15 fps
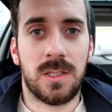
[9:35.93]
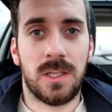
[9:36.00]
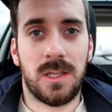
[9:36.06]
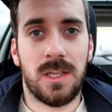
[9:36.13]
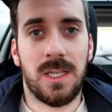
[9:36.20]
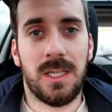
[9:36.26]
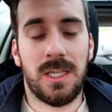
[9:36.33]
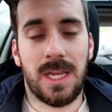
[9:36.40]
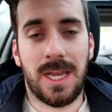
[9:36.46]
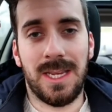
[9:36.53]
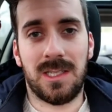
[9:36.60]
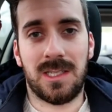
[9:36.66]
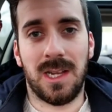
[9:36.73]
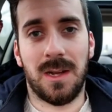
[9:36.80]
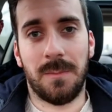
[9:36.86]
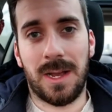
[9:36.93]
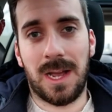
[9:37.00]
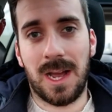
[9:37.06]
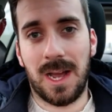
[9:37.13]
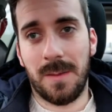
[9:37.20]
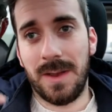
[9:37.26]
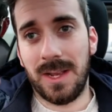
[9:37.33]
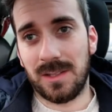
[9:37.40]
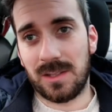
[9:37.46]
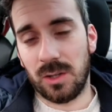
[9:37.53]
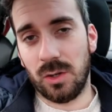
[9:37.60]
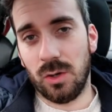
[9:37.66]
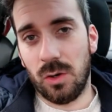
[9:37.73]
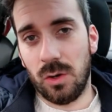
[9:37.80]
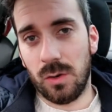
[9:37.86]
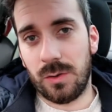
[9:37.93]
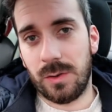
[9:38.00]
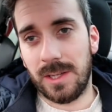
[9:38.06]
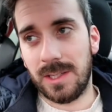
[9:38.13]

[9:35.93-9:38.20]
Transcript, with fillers: to the east and behind it and to the north,